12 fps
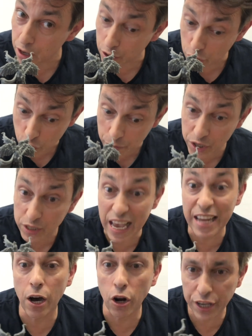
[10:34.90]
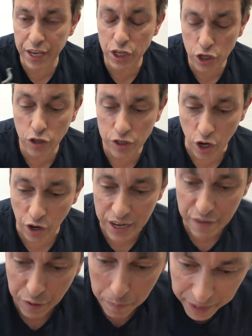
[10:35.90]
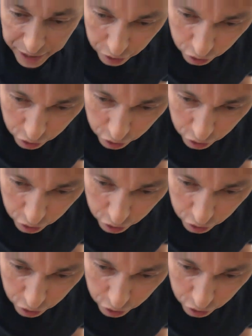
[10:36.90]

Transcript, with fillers: uh, humans, and archangels are even bigger.